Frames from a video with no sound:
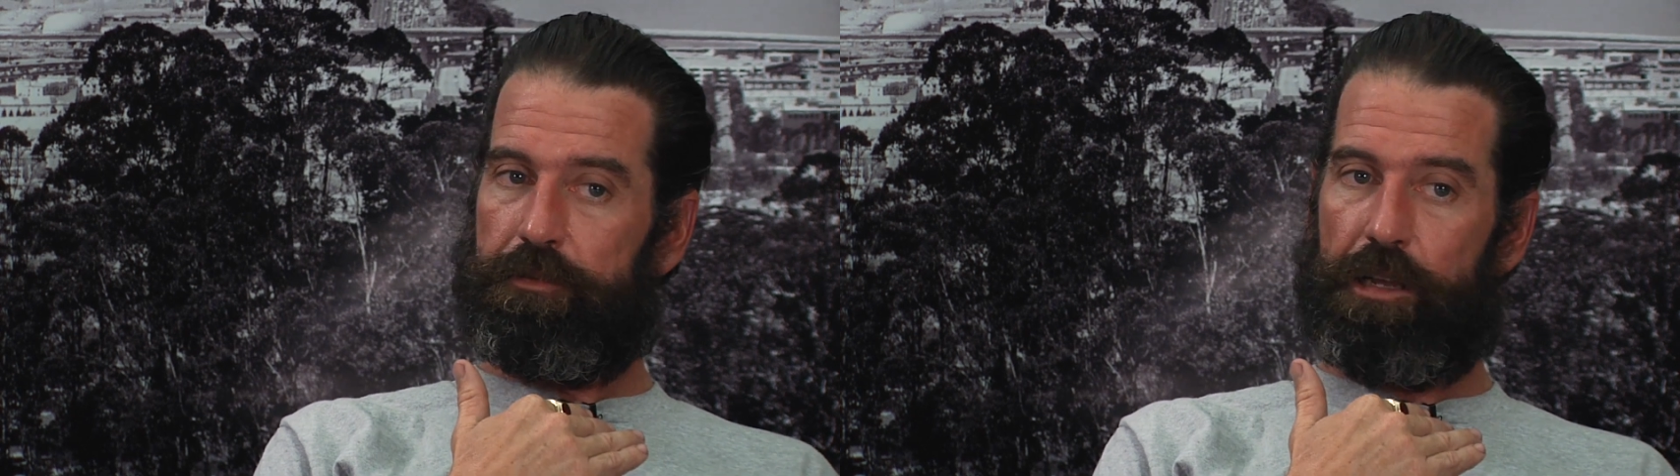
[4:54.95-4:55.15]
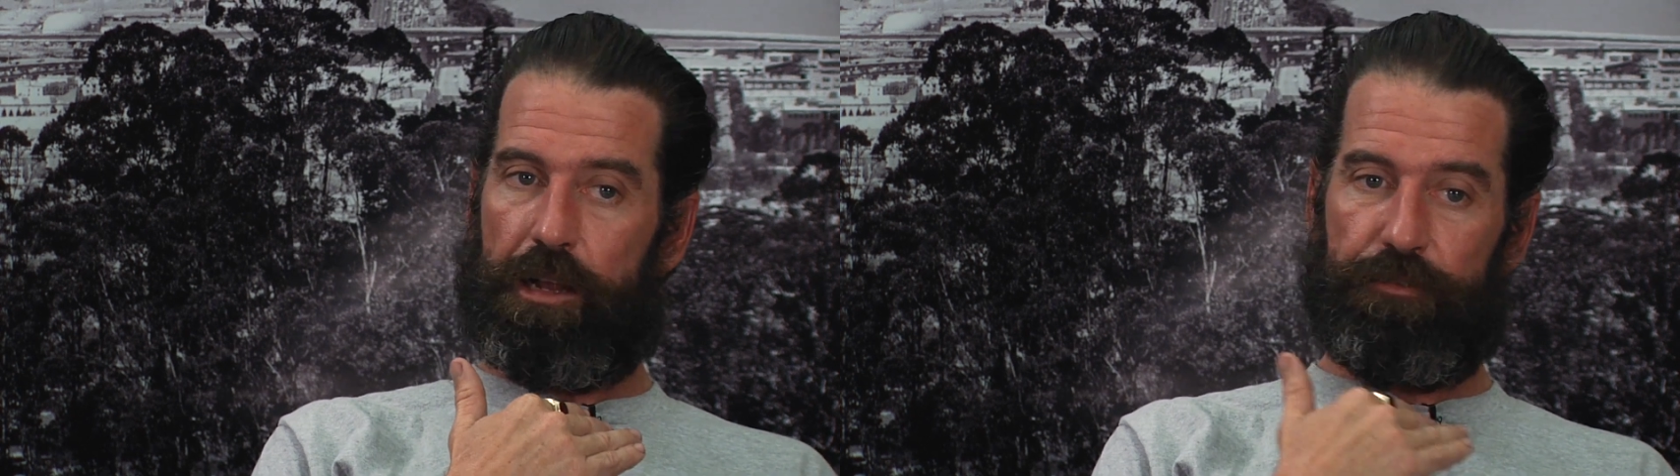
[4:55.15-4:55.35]

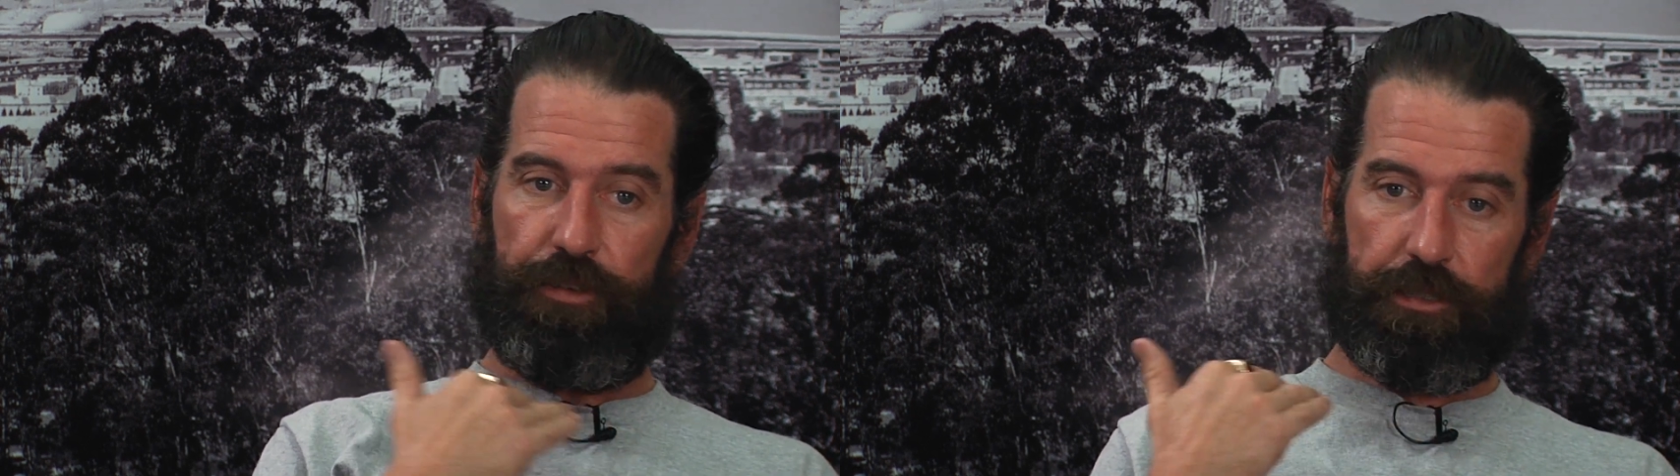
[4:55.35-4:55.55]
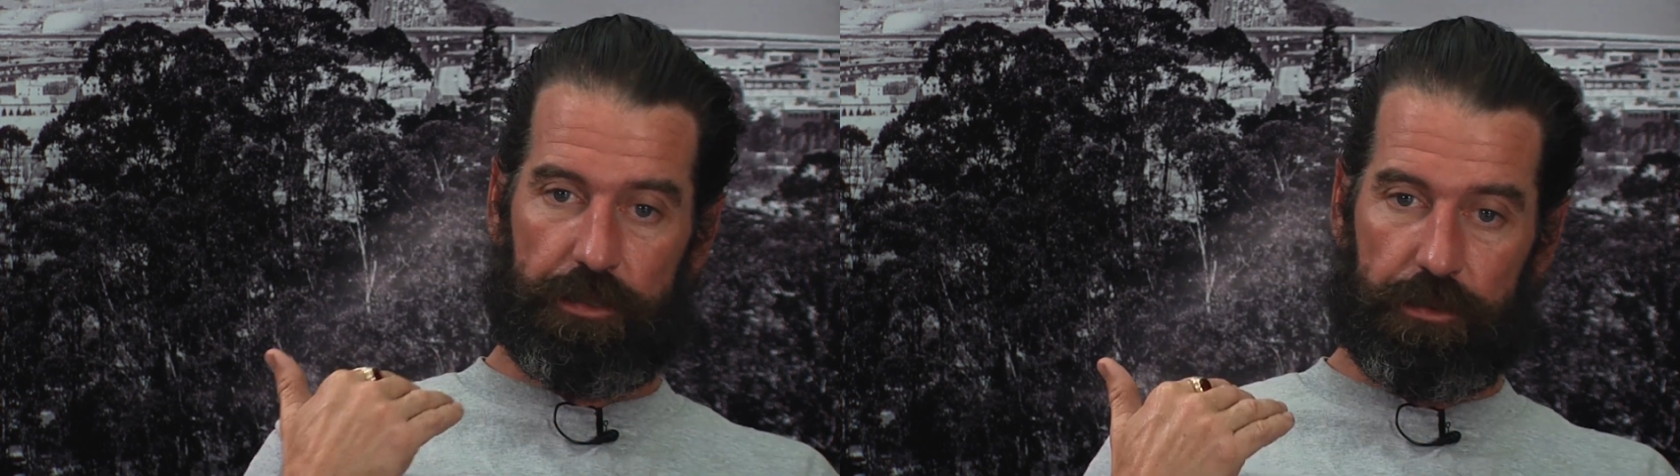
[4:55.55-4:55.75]
got
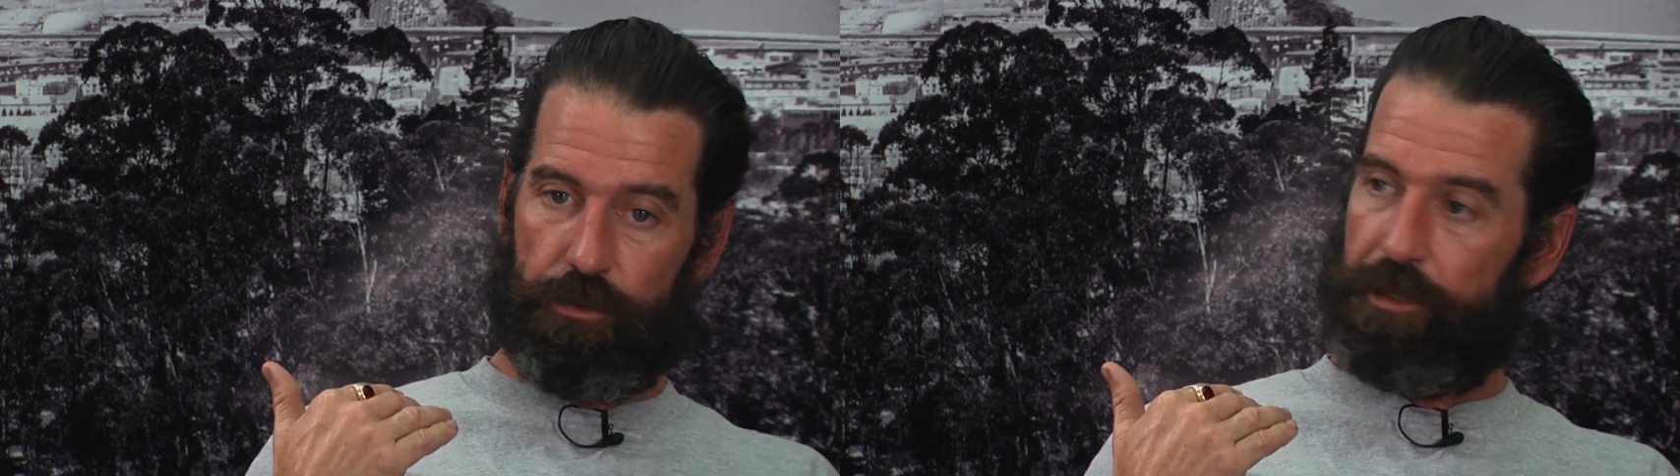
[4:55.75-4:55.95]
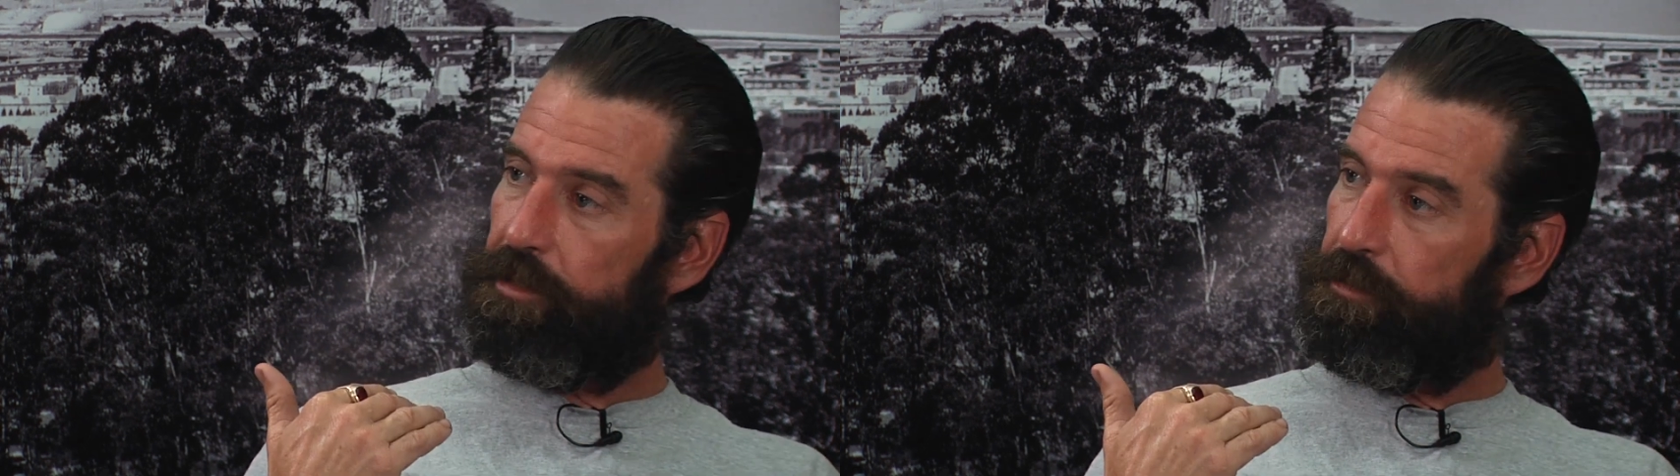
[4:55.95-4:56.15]

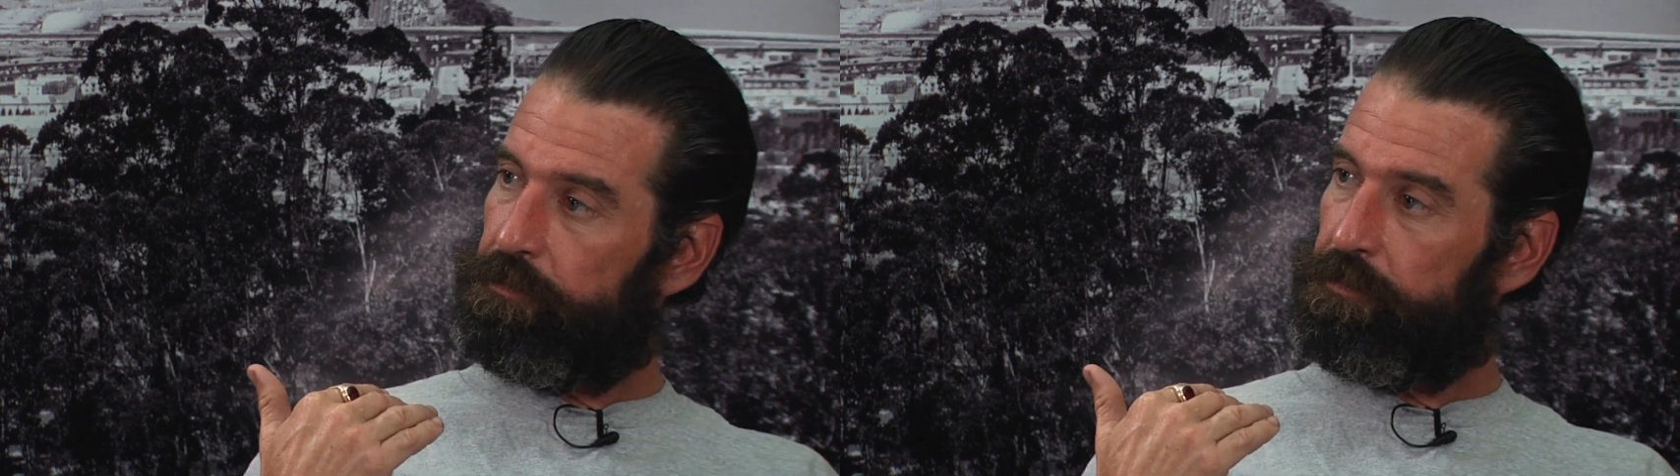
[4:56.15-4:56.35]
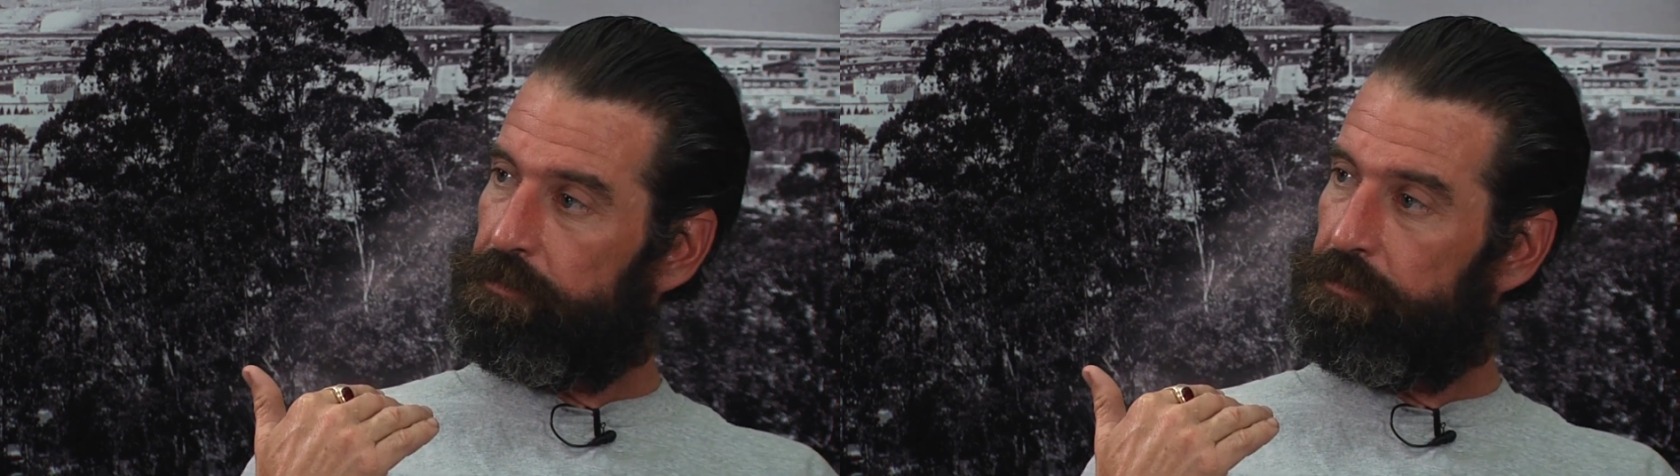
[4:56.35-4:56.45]
physical with him.